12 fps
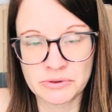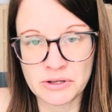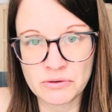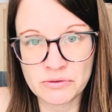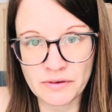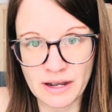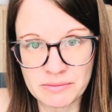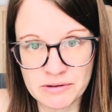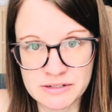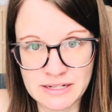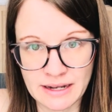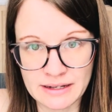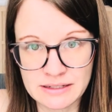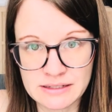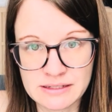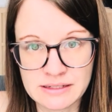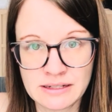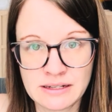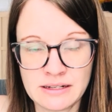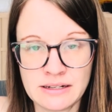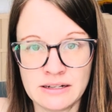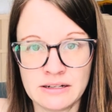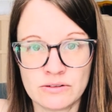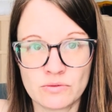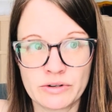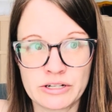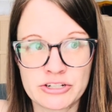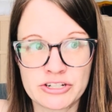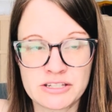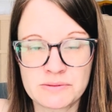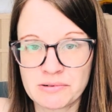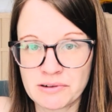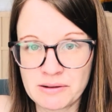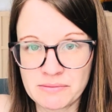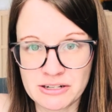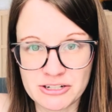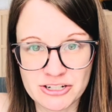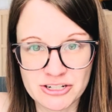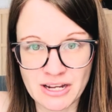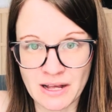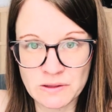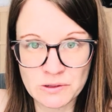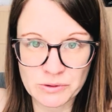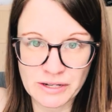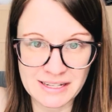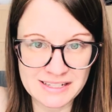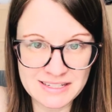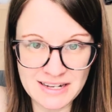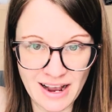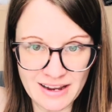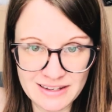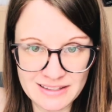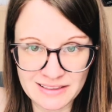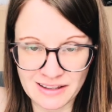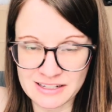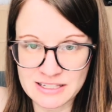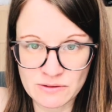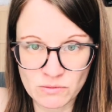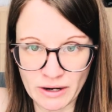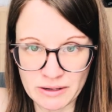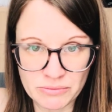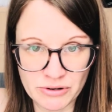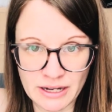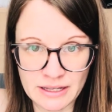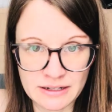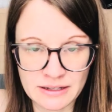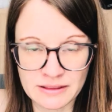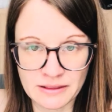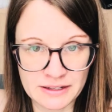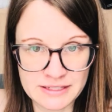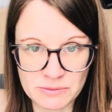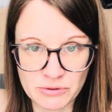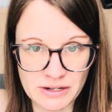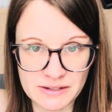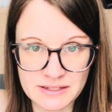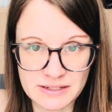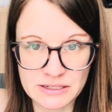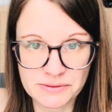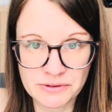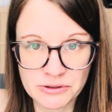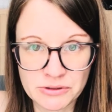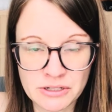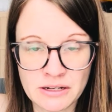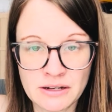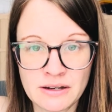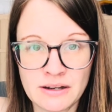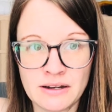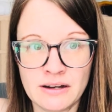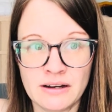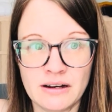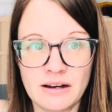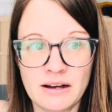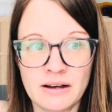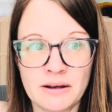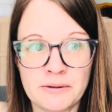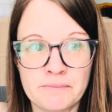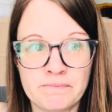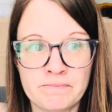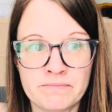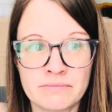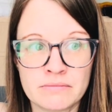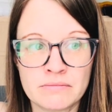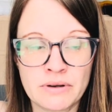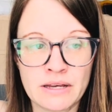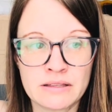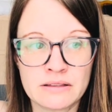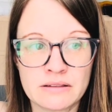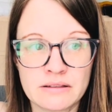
low fiber diet, which is pretty much a little kid's diet, lots of white bread, lots of processed food. But